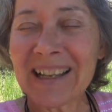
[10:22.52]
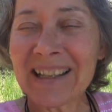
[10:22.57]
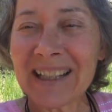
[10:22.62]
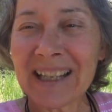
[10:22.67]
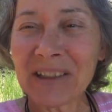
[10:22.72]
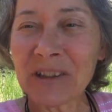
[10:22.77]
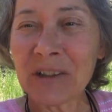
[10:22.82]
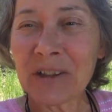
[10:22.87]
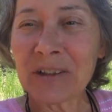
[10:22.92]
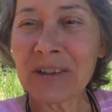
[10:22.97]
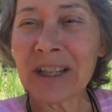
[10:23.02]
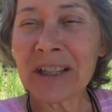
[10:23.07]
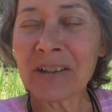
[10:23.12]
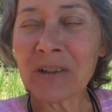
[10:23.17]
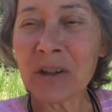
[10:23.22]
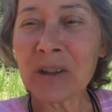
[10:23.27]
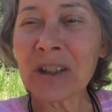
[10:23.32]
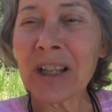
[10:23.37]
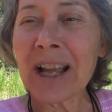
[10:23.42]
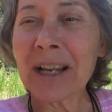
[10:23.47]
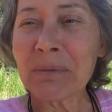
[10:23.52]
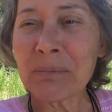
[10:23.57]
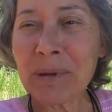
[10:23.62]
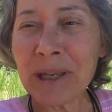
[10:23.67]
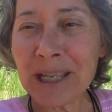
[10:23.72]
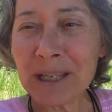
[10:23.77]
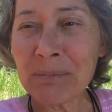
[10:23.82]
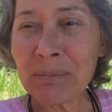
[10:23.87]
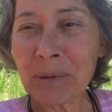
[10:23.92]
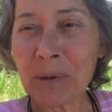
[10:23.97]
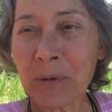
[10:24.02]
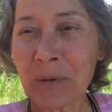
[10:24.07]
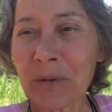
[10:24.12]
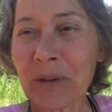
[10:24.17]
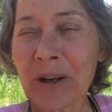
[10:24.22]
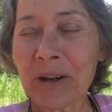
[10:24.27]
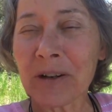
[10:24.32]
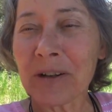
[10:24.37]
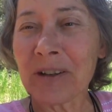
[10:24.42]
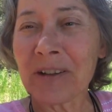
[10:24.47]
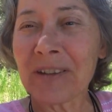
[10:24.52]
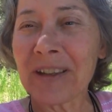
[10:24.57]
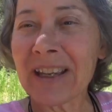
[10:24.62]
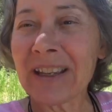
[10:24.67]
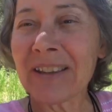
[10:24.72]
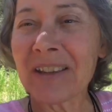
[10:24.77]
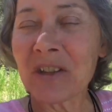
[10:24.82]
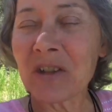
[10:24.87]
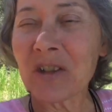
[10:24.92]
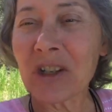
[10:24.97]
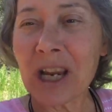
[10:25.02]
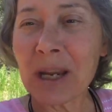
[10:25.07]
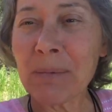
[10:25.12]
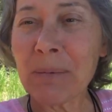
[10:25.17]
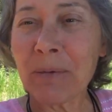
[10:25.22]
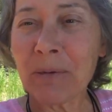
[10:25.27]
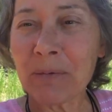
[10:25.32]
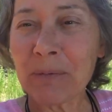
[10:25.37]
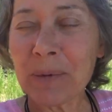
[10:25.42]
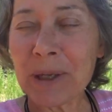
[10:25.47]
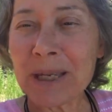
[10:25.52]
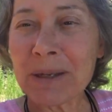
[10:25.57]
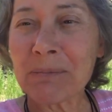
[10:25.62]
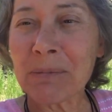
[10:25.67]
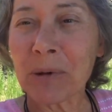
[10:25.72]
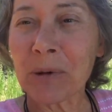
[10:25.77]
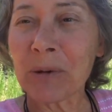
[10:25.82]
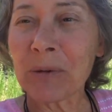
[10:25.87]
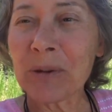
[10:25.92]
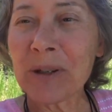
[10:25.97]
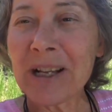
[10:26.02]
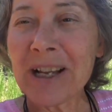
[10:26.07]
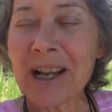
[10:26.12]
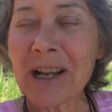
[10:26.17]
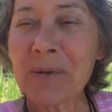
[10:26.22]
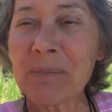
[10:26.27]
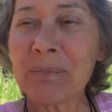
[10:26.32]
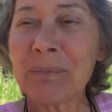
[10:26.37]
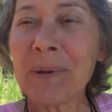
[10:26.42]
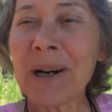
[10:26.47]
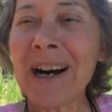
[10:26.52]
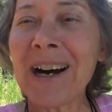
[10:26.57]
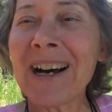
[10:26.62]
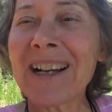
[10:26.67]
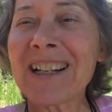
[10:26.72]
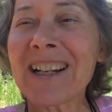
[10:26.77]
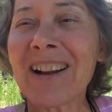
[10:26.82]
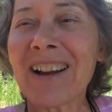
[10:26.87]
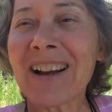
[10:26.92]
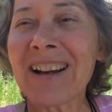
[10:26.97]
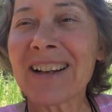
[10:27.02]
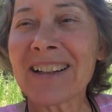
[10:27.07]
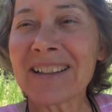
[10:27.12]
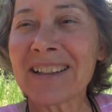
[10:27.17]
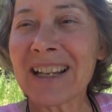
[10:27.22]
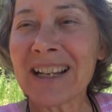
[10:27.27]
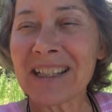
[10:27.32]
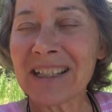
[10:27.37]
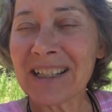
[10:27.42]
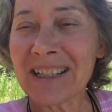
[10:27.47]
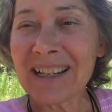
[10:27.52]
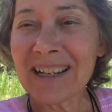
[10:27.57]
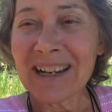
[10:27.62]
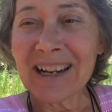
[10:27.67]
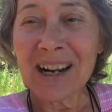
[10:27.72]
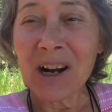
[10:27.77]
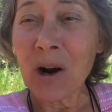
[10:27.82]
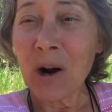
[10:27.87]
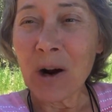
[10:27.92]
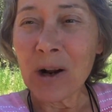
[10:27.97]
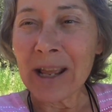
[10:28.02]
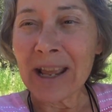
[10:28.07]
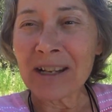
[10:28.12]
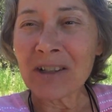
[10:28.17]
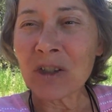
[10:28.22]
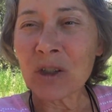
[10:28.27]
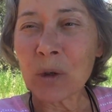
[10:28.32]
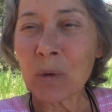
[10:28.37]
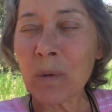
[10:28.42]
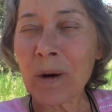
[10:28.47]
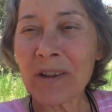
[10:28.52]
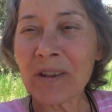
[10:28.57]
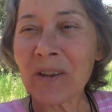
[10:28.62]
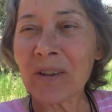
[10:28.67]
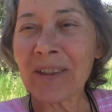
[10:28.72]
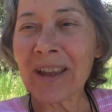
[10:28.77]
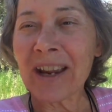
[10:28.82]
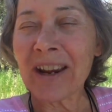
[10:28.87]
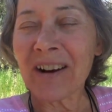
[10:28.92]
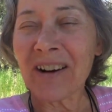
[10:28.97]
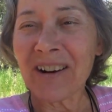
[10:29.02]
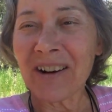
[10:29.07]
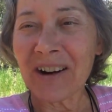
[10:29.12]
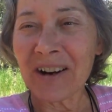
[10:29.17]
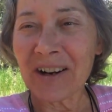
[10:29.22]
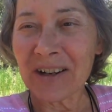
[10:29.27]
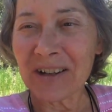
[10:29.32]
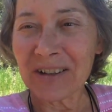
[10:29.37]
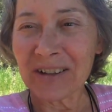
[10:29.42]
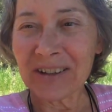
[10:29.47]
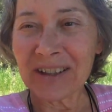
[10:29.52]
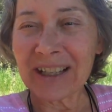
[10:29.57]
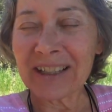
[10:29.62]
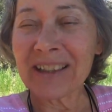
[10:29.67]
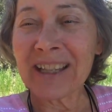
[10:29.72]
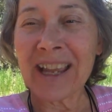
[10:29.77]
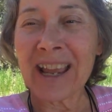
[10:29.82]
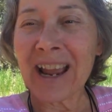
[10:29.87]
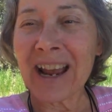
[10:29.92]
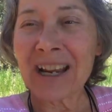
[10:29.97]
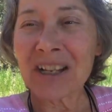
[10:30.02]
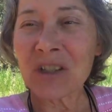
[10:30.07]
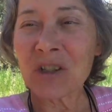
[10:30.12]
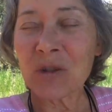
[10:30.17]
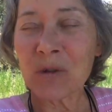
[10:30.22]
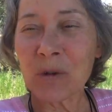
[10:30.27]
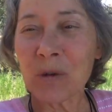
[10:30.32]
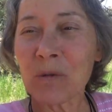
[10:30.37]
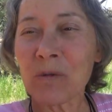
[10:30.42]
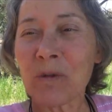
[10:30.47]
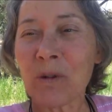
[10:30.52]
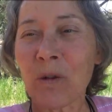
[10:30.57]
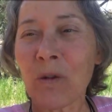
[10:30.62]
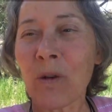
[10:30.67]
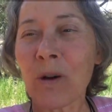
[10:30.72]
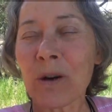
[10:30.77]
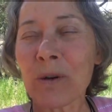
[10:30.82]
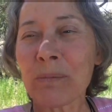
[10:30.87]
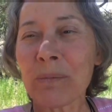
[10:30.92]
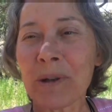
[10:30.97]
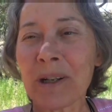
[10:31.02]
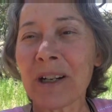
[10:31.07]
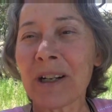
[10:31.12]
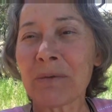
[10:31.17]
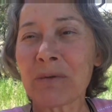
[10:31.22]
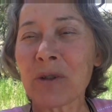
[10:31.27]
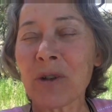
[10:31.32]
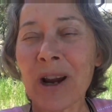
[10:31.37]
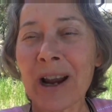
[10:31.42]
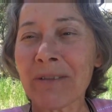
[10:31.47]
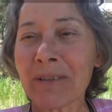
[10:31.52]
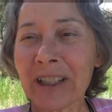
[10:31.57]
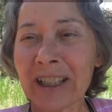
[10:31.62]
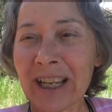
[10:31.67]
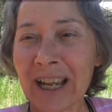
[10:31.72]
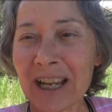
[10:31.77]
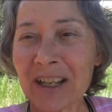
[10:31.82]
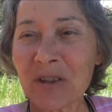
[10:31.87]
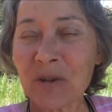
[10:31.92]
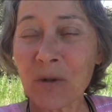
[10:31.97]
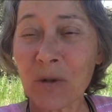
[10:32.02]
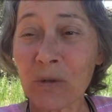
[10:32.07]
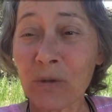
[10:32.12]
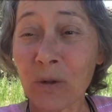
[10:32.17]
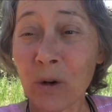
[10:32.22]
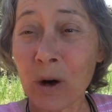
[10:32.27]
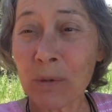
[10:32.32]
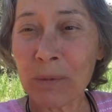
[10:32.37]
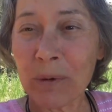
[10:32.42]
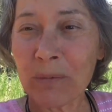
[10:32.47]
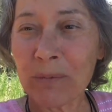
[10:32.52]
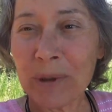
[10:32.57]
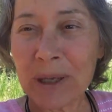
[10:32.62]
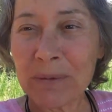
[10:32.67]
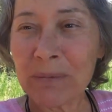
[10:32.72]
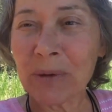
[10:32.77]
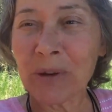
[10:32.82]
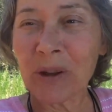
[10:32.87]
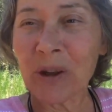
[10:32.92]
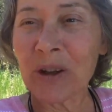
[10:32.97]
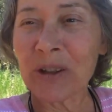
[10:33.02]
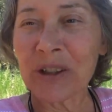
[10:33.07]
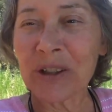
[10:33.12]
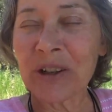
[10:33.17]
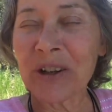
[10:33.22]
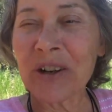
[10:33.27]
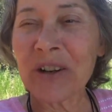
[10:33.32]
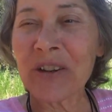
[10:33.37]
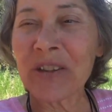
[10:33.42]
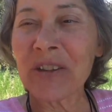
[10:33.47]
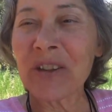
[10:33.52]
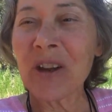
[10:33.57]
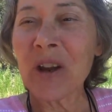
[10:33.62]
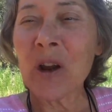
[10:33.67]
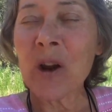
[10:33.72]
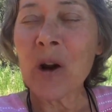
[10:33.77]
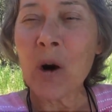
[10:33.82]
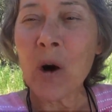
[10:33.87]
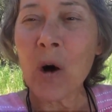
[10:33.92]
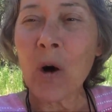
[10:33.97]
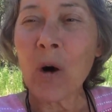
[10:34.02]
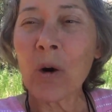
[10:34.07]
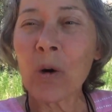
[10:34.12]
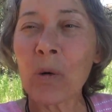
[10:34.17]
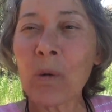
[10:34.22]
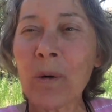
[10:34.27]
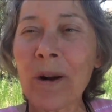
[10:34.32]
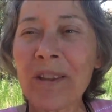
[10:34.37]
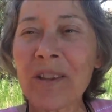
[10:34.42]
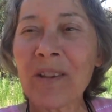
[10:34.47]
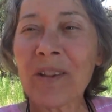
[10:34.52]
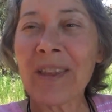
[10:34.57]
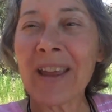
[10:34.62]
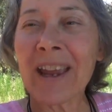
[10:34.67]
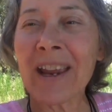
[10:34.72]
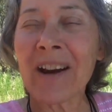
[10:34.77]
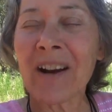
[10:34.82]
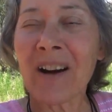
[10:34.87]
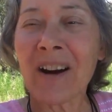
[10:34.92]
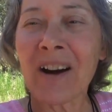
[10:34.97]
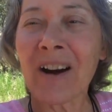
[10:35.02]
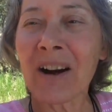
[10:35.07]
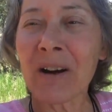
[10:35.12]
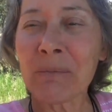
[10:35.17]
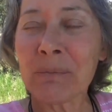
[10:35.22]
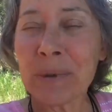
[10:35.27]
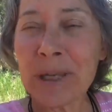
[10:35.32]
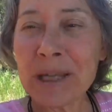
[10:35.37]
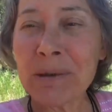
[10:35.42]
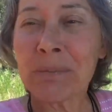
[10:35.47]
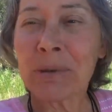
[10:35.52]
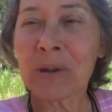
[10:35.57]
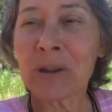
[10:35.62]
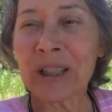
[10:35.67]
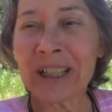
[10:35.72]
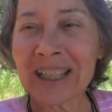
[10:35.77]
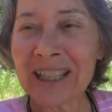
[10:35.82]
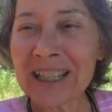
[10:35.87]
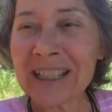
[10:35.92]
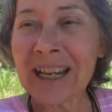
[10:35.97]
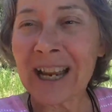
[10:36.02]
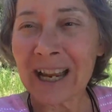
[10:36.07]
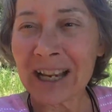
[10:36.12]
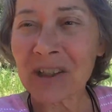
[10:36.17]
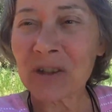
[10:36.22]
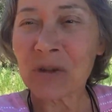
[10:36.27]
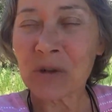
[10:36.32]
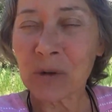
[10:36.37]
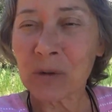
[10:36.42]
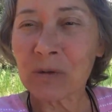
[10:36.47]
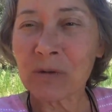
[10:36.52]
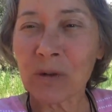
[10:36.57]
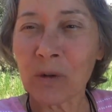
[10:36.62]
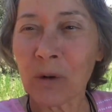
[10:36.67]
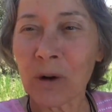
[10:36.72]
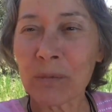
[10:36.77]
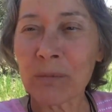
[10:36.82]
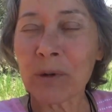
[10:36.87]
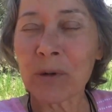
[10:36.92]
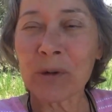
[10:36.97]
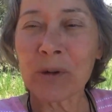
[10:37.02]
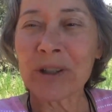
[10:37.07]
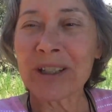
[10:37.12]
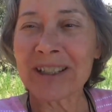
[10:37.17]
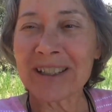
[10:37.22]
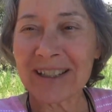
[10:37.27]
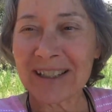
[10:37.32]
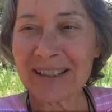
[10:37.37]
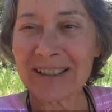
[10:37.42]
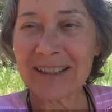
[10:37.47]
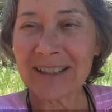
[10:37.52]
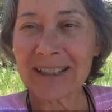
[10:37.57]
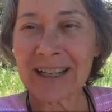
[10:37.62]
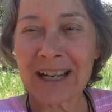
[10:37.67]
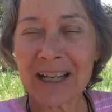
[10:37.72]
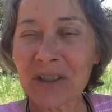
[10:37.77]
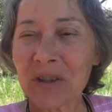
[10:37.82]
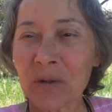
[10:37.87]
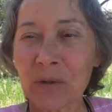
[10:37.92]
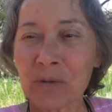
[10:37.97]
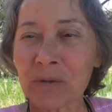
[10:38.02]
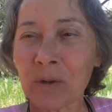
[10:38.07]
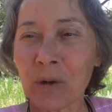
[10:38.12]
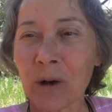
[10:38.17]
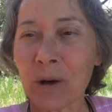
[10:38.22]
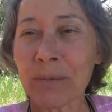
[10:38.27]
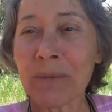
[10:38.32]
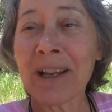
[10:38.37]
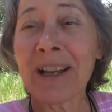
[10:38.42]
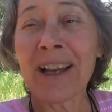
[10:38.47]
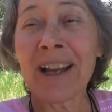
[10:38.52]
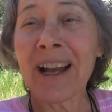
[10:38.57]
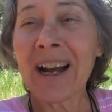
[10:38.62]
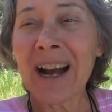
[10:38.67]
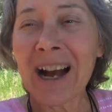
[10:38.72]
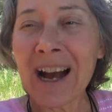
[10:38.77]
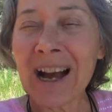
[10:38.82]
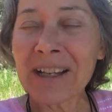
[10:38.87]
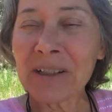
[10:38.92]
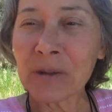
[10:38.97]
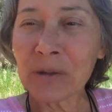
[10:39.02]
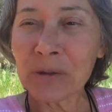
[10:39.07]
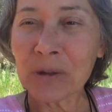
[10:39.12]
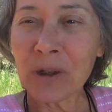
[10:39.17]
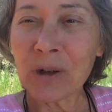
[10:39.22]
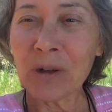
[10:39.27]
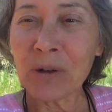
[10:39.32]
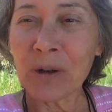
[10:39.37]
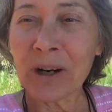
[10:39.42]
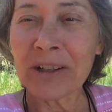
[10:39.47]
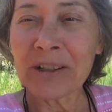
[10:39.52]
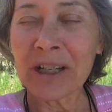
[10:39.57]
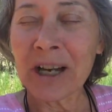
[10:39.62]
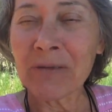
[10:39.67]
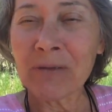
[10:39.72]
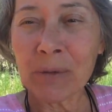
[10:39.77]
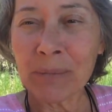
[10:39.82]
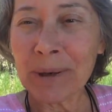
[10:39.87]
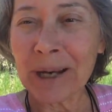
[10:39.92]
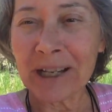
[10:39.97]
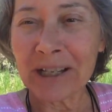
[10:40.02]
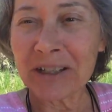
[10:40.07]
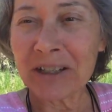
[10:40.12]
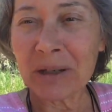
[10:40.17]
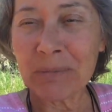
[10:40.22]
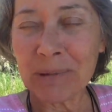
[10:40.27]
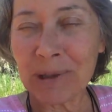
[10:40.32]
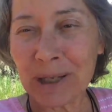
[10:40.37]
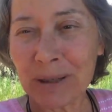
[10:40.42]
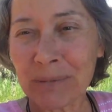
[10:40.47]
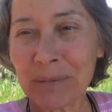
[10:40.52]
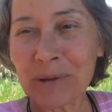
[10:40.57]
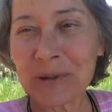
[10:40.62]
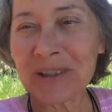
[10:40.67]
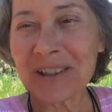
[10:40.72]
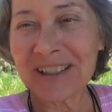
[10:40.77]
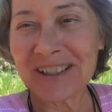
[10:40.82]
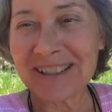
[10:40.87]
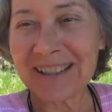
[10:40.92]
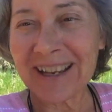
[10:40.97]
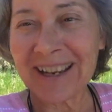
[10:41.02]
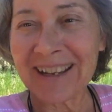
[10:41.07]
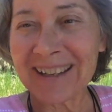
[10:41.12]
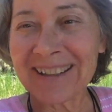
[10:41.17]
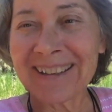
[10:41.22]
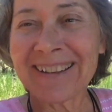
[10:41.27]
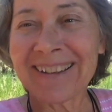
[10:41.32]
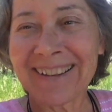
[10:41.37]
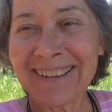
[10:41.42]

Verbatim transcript: they, they look like people. They're in the shape of people, but uh, they, uh, as to whether they are like the astral form of traveling astral form of people on Earth, or whether they are people in astral form who exist in astral form, I don't know enough about it to be able to say.